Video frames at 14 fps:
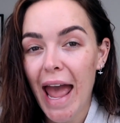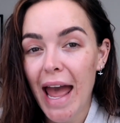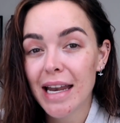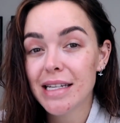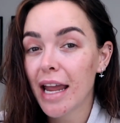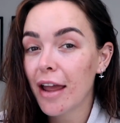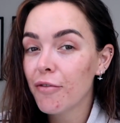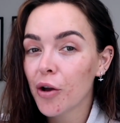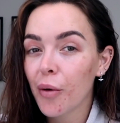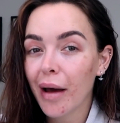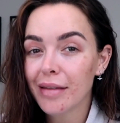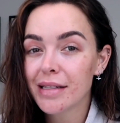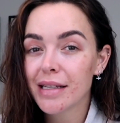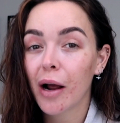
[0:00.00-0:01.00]
and if you go
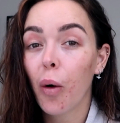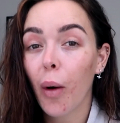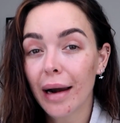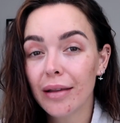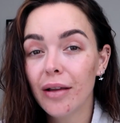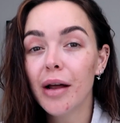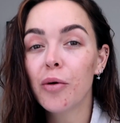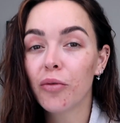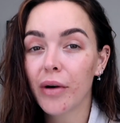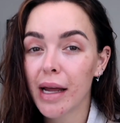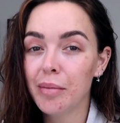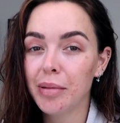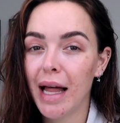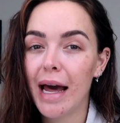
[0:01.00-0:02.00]
out in the sun quite a lot,
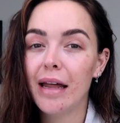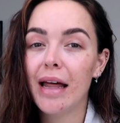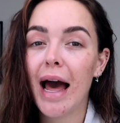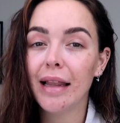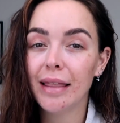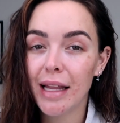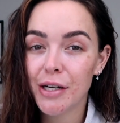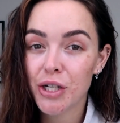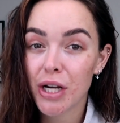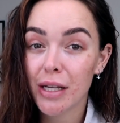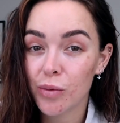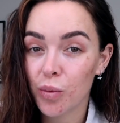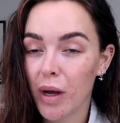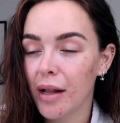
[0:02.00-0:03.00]
reapply it at lunch
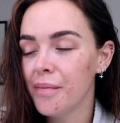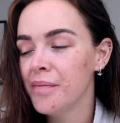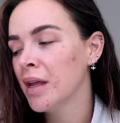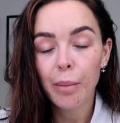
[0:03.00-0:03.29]
as well.